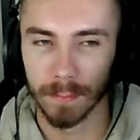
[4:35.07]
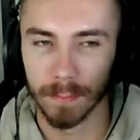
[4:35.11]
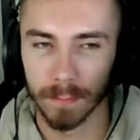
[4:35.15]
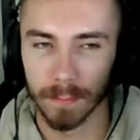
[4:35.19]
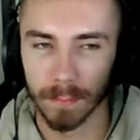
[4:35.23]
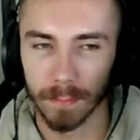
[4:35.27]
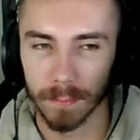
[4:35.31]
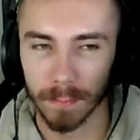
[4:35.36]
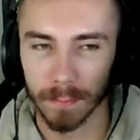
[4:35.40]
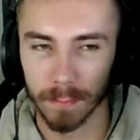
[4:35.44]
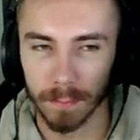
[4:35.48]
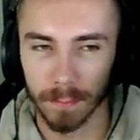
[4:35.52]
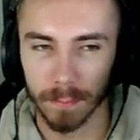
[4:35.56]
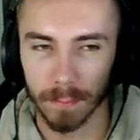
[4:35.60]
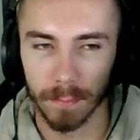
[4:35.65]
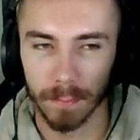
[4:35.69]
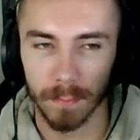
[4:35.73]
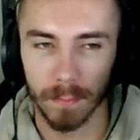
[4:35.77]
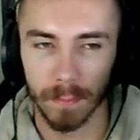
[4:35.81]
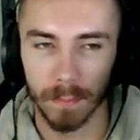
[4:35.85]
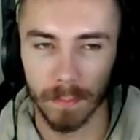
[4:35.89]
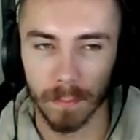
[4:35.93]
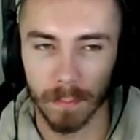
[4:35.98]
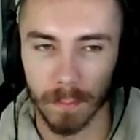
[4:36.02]

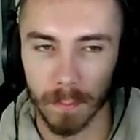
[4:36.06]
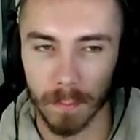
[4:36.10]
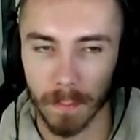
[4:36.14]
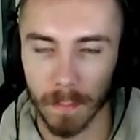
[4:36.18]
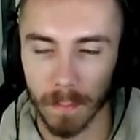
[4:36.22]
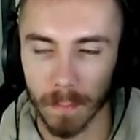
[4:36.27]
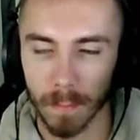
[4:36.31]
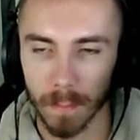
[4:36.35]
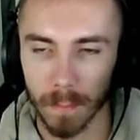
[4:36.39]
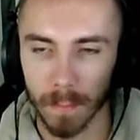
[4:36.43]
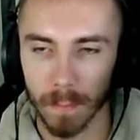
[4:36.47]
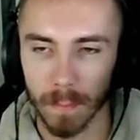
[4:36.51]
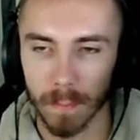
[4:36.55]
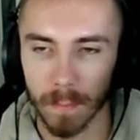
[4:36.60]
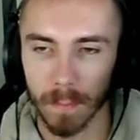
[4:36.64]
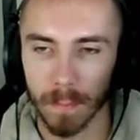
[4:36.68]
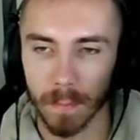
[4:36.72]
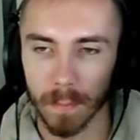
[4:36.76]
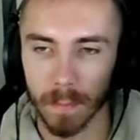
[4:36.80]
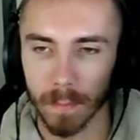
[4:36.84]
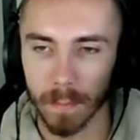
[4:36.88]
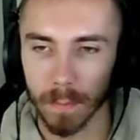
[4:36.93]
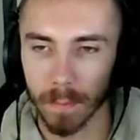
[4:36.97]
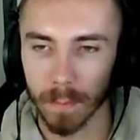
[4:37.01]

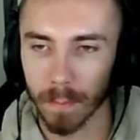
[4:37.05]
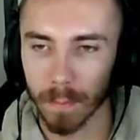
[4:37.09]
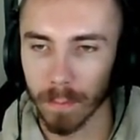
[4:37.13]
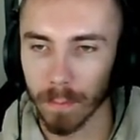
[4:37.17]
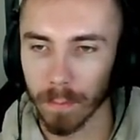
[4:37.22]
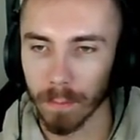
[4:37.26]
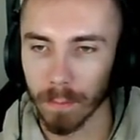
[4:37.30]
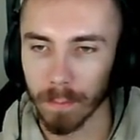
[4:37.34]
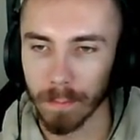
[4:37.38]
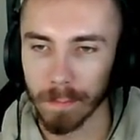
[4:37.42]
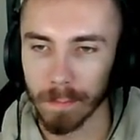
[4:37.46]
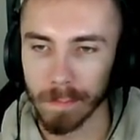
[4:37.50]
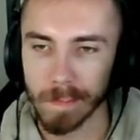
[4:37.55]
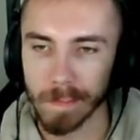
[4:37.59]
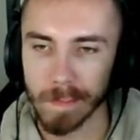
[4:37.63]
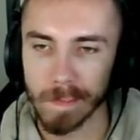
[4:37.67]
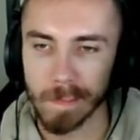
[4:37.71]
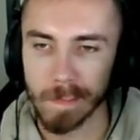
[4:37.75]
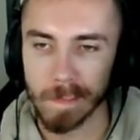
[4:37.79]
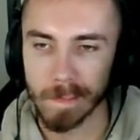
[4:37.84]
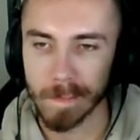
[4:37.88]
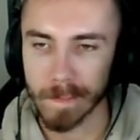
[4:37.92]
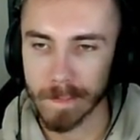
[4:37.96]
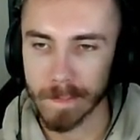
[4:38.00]

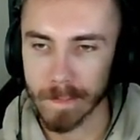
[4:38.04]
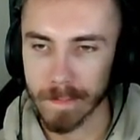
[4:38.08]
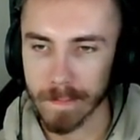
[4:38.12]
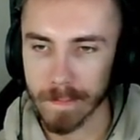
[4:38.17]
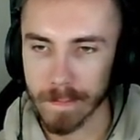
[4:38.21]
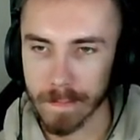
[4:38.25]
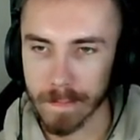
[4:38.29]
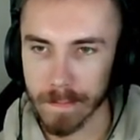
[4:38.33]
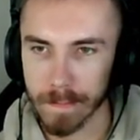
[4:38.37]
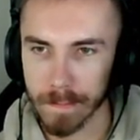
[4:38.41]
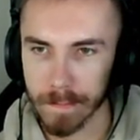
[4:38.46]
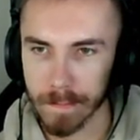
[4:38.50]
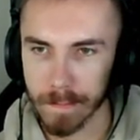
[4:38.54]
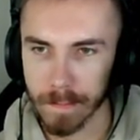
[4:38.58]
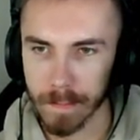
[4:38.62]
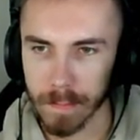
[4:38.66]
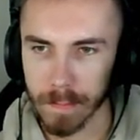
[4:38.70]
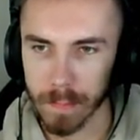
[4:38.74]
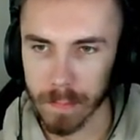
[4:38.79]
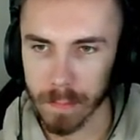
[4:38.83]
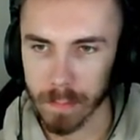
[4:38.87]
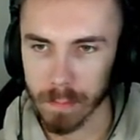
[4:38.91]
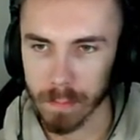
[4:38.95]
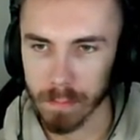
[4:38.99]

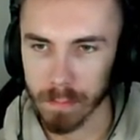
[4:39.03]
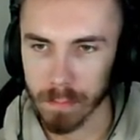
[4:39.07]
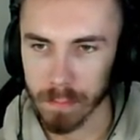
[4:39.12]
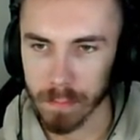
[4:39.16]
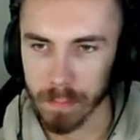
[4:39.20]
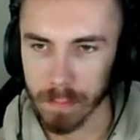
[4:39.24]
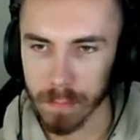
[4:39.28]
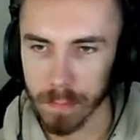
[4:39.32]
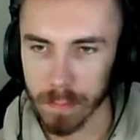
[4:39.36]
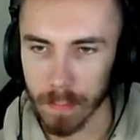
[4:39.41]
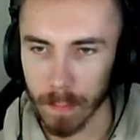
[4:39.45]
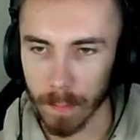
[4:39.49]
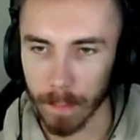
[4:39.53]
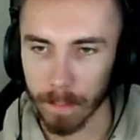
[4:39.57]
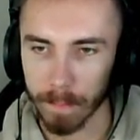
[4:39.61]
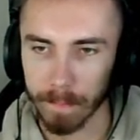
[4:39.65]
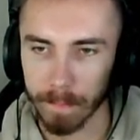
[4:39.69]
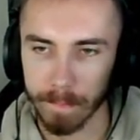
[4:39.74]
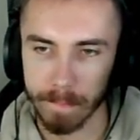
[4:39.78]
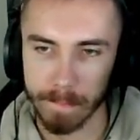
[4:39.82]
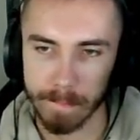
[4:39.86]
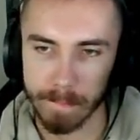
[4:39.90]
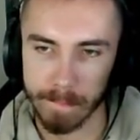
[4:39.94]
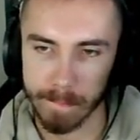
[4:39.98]

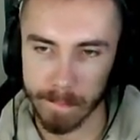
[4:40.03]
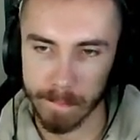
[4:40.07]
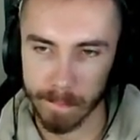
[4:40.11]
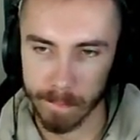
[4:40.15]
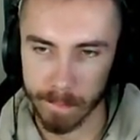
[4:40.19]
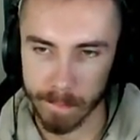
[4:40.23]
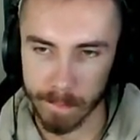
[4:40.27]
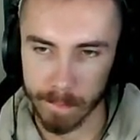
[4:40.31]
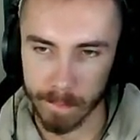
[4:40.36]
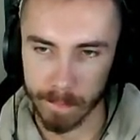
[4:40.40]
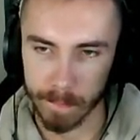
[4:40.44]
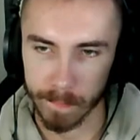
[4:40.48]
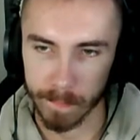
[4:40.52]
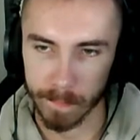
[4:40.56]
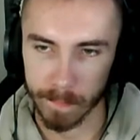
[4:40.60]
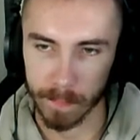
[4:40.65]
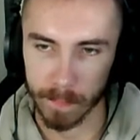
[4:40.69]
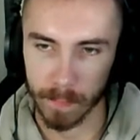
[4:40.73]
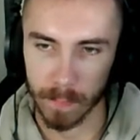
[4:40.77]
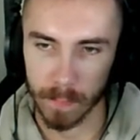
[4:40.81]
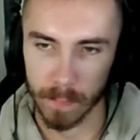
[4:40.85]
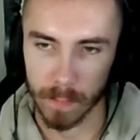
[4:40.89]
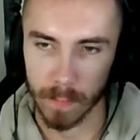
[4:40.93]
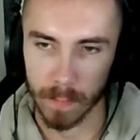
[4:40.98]

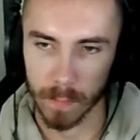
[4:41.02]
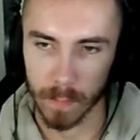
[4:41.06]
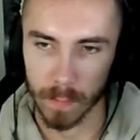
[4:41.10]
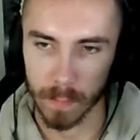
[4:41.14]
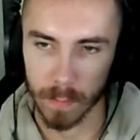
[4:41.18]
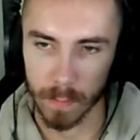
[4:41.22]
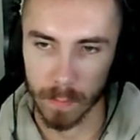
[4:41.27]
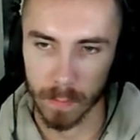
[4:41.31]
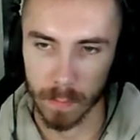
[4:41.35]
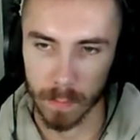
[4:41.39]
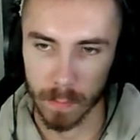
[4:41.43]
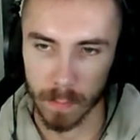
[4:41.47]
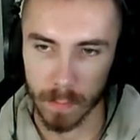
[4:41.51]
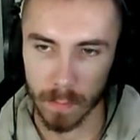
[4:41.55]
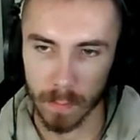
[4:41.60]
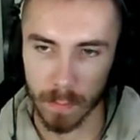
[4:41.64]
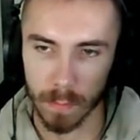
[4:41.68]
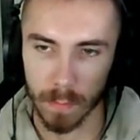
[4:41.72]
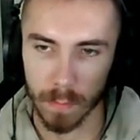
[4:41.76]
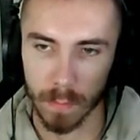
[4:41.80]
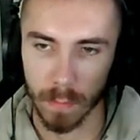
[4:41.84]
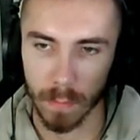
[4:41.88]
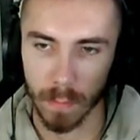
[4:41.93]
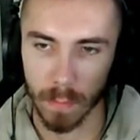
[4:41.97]

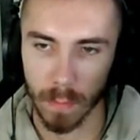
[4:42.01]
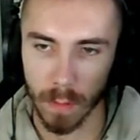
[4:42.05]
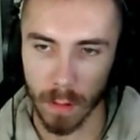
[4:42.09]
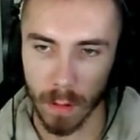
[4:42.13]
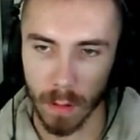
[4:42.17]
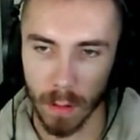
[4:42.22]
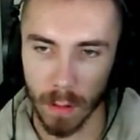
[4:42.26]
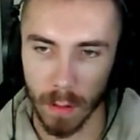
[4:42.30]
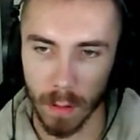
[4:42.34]
The person shown says nothing.